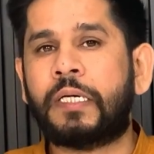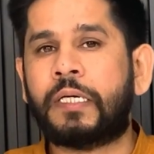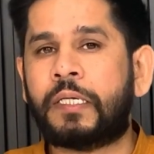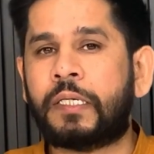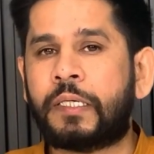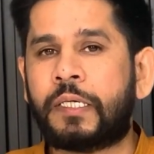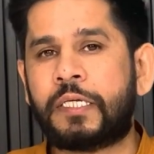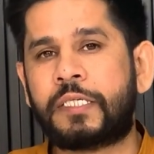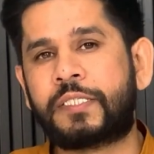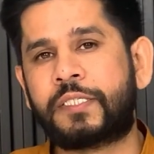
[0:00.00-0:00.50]

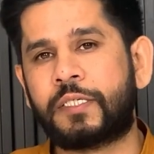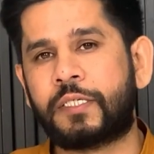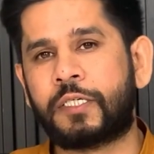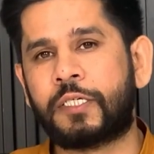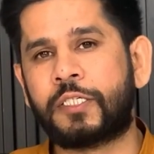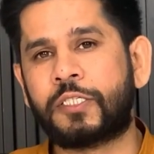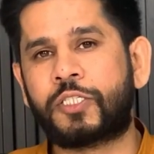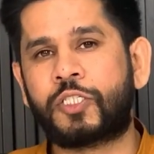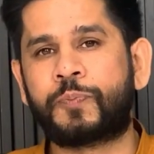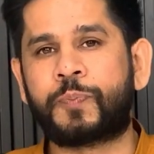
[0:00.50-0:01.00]

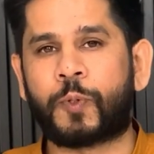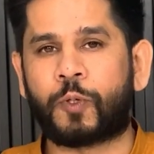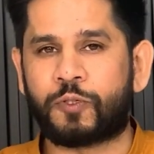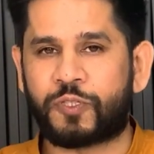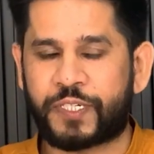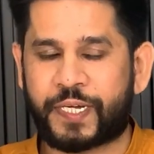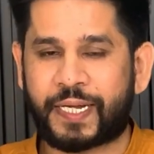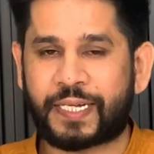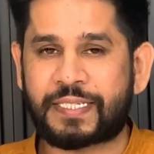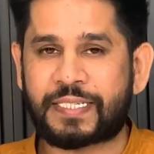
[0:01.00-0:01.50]
research
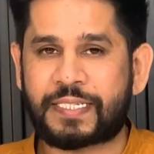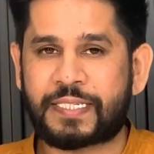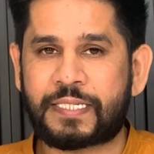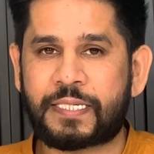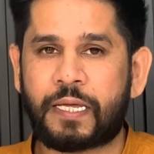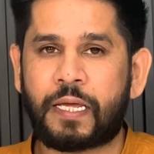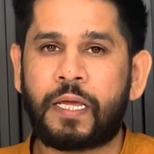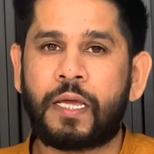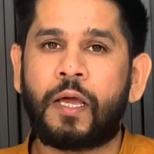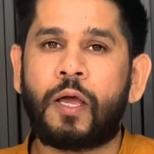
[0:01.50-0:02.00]

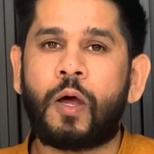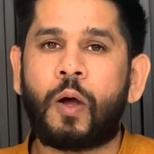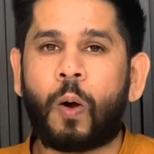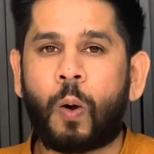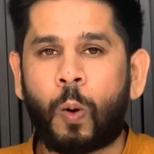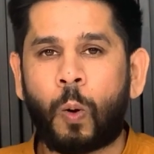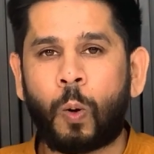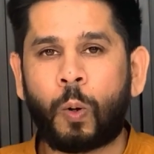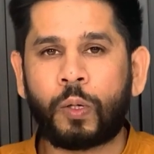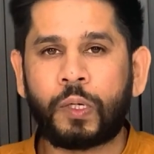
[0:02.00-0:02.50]
projects,
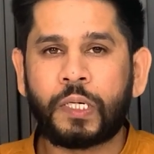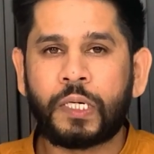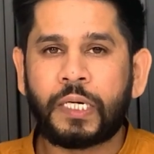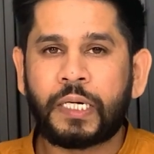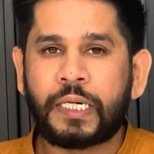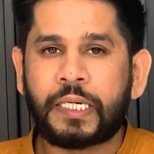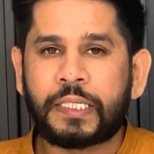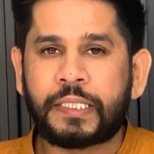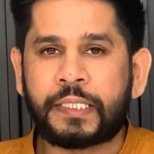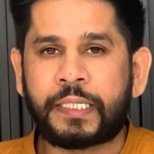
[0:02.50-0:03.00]
or
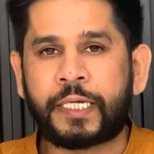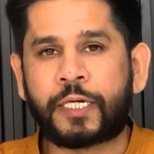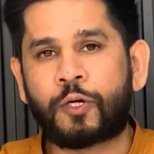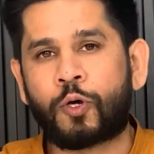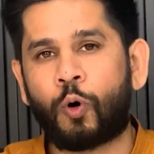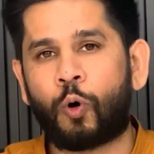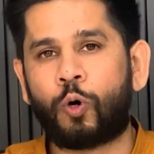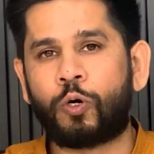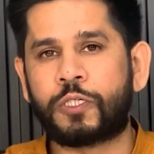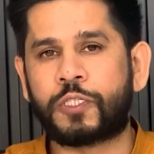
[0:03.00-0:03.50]
the
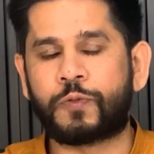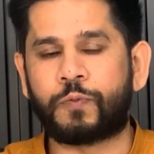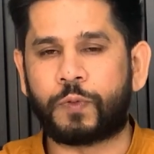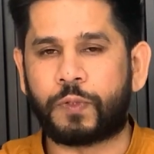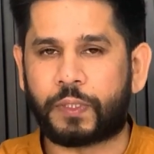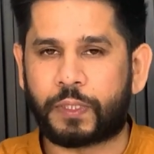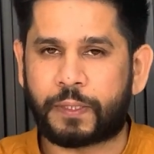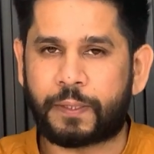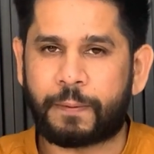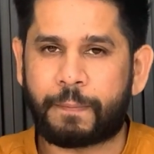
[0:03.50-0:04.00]
coursework.